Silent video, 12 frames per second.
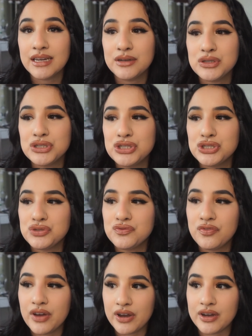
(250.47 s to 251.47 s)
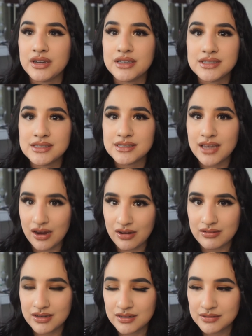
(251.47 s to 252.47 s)
it was just very
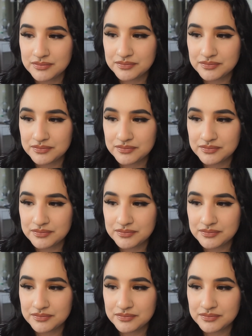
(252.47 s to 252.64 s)
scary